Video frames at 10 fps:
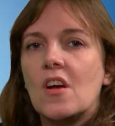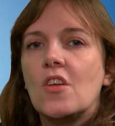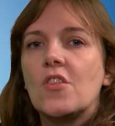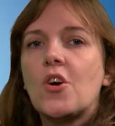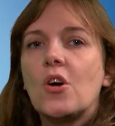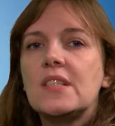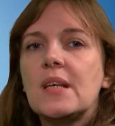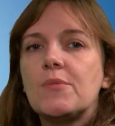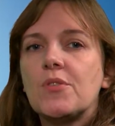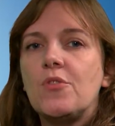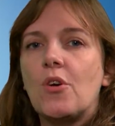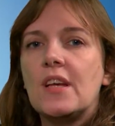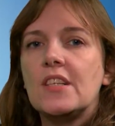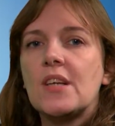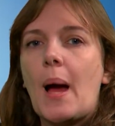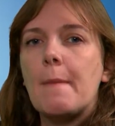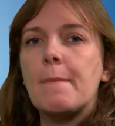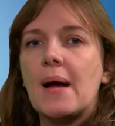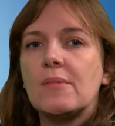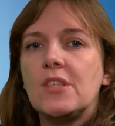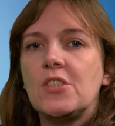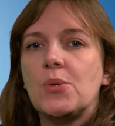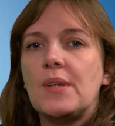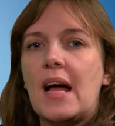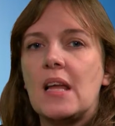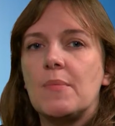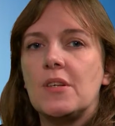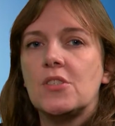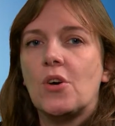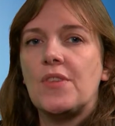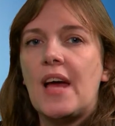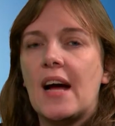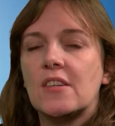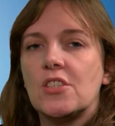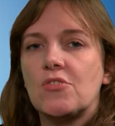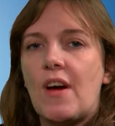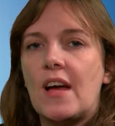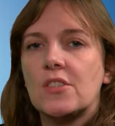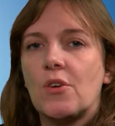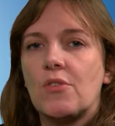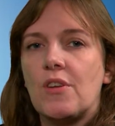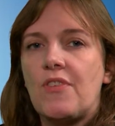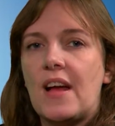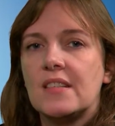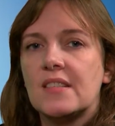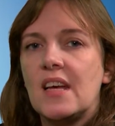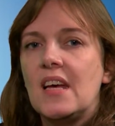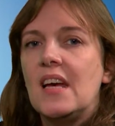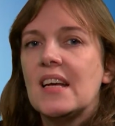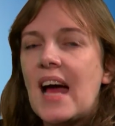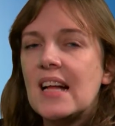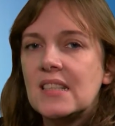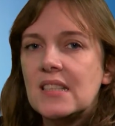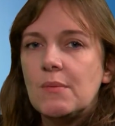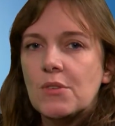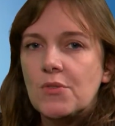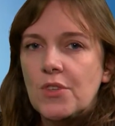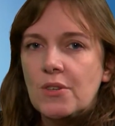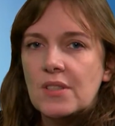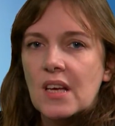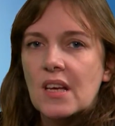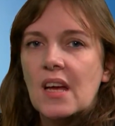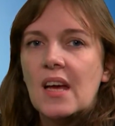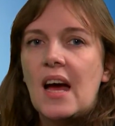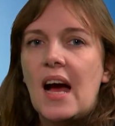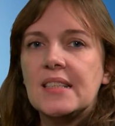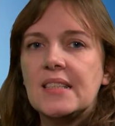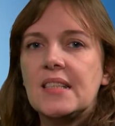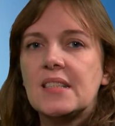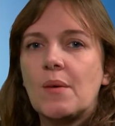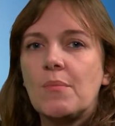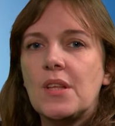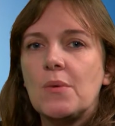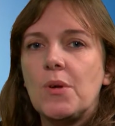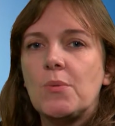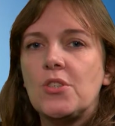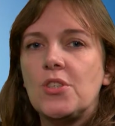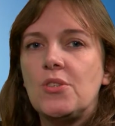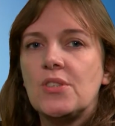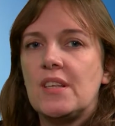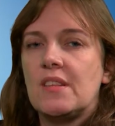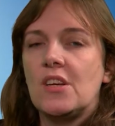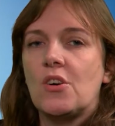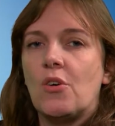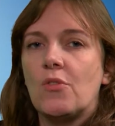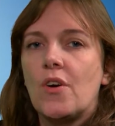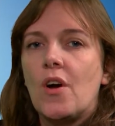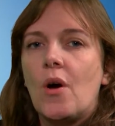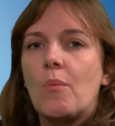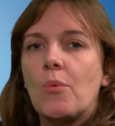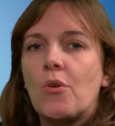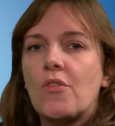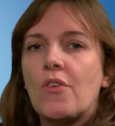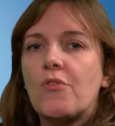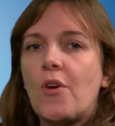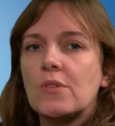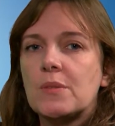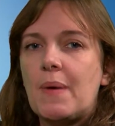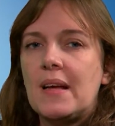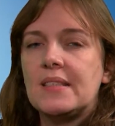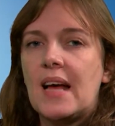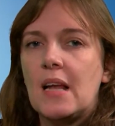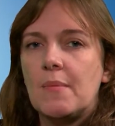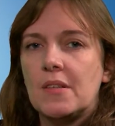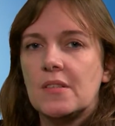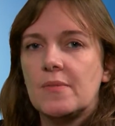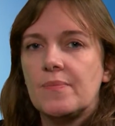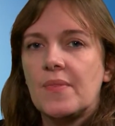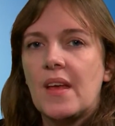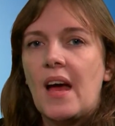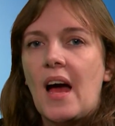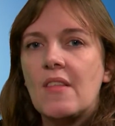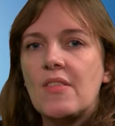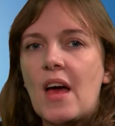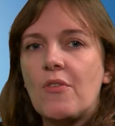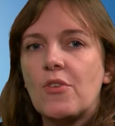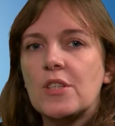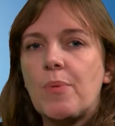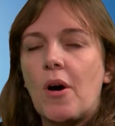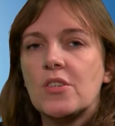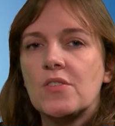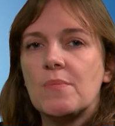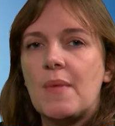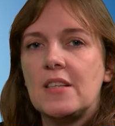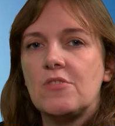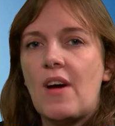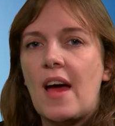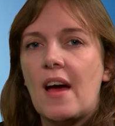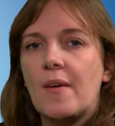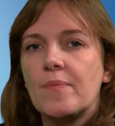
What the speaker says: The concept of knowledge amounting to an element of the actus reus of an offence can seem confusing, as it is something we would usually think of more of a fault-based element, and therefore as part of the mens rea.